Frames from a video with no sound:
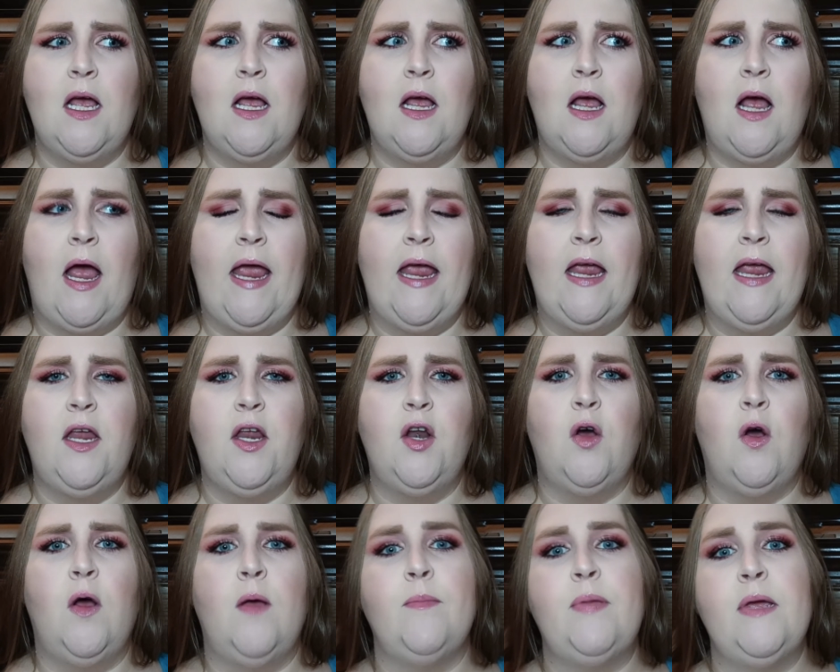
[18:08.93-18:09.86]

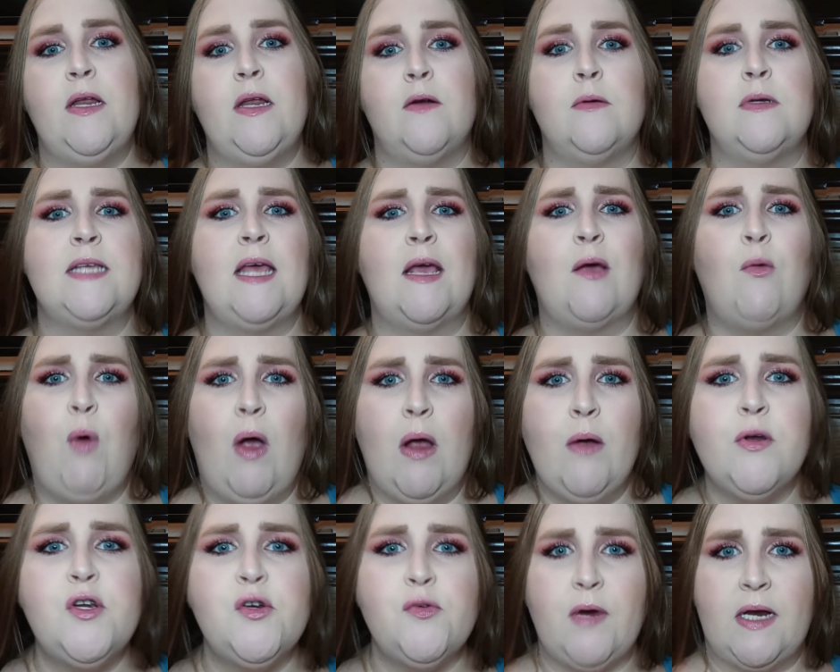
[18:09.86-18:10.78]
and Peter was like, why would
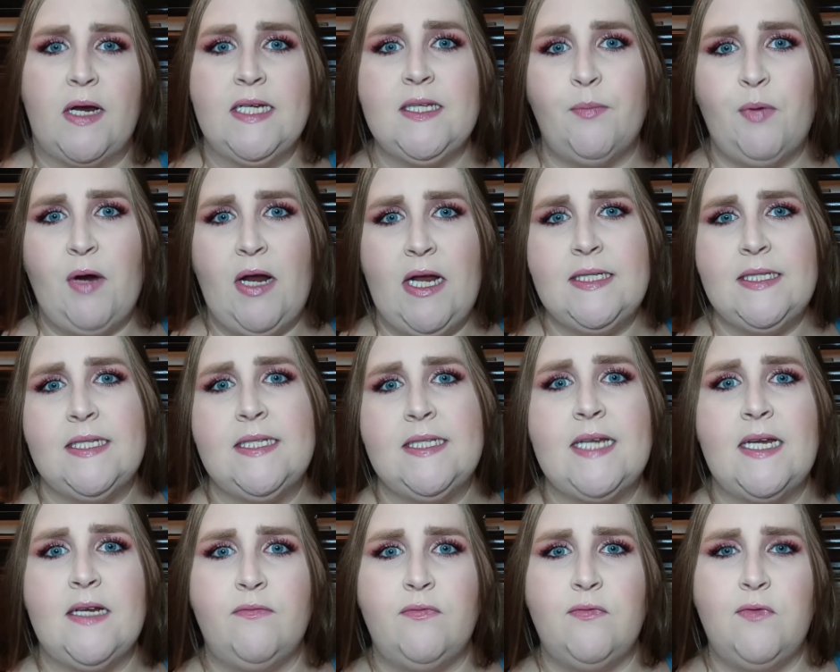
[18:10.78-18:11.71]
you raise the price instead
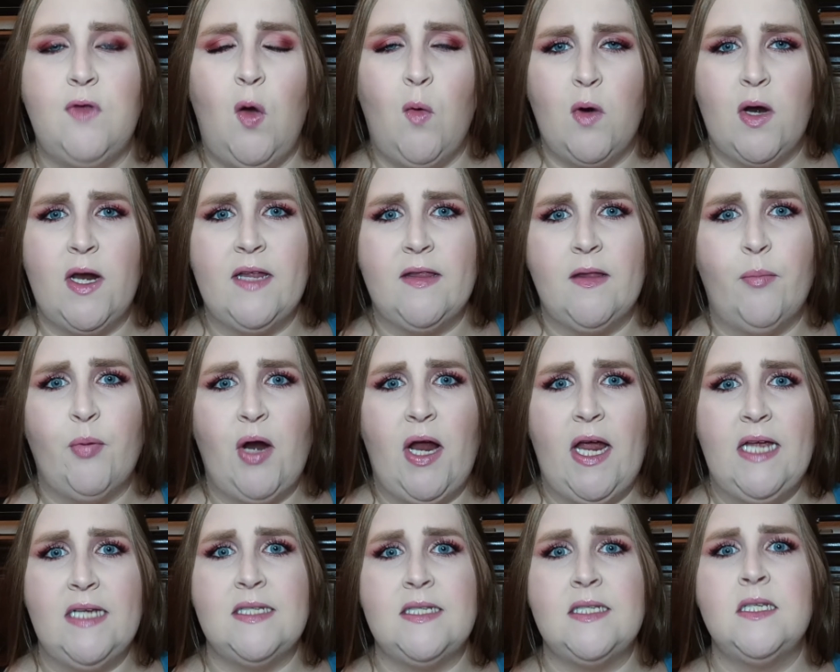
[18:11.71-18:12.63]
of lowering the
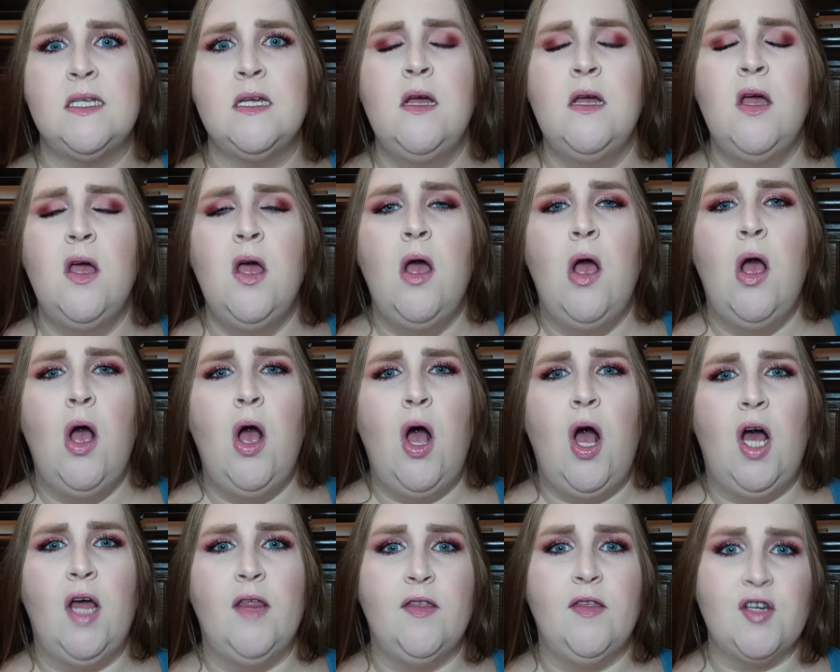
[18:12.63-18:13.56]
price
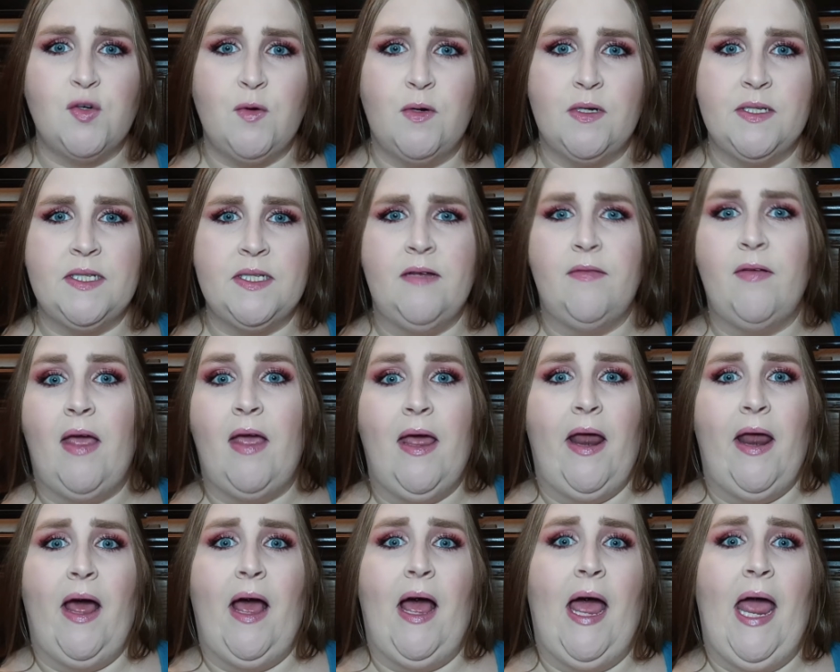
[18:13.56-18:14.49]
on the short sleeve? And
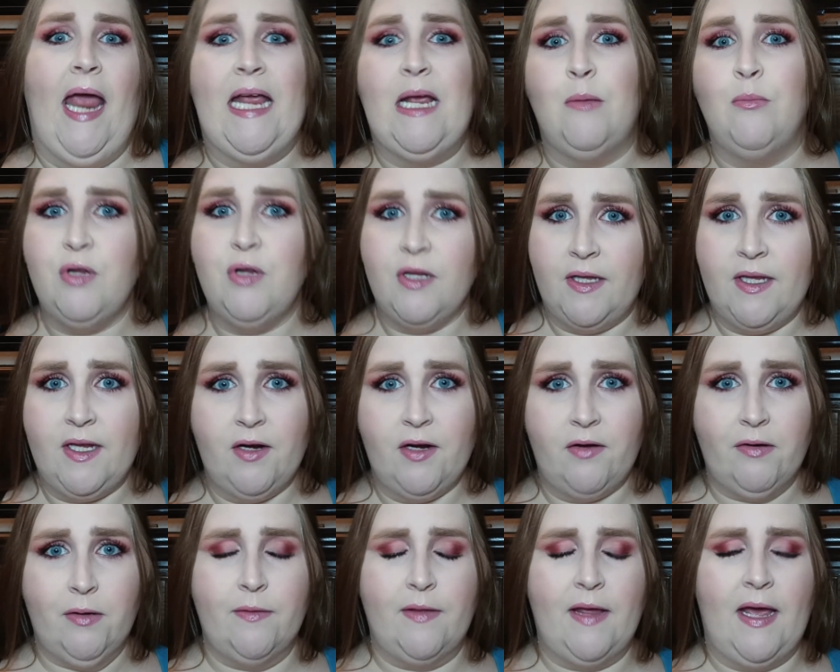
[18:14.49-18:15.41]
I completely agree
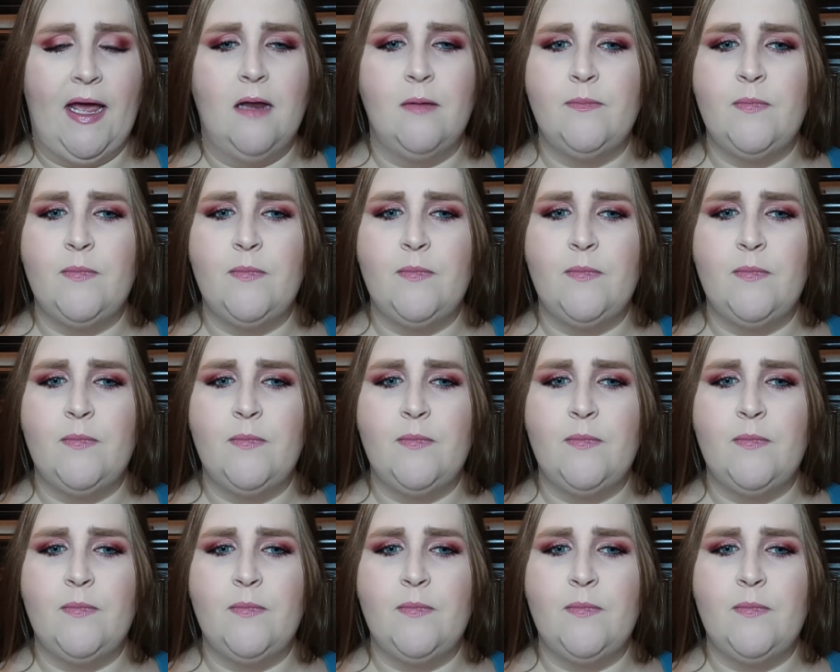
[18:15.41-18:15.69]
with that.